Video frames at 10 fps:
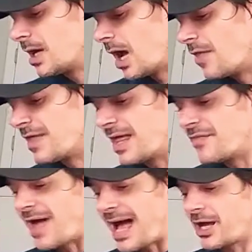And
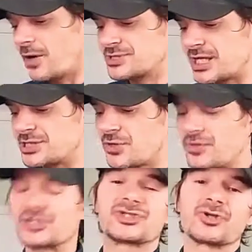then that goes into
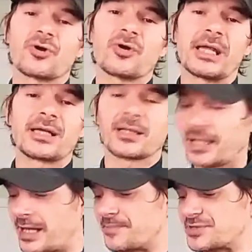the Sir
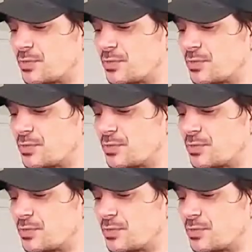Eclipse,